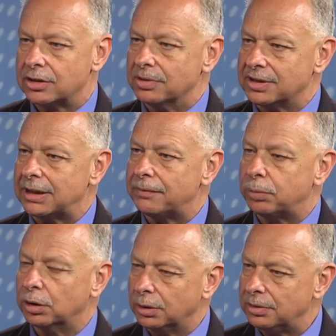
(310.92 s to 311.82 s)
So instead of
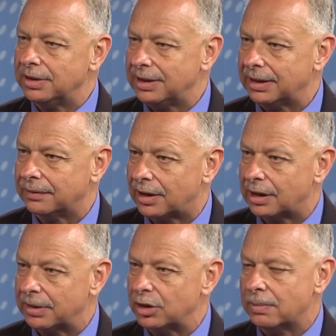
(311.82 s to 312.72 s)
polluting the
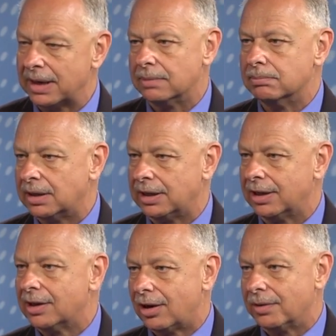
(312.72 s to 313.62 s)
environment, you're making money
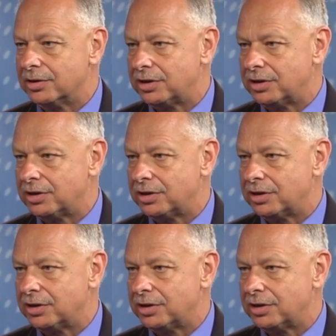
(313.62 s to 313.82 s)
on the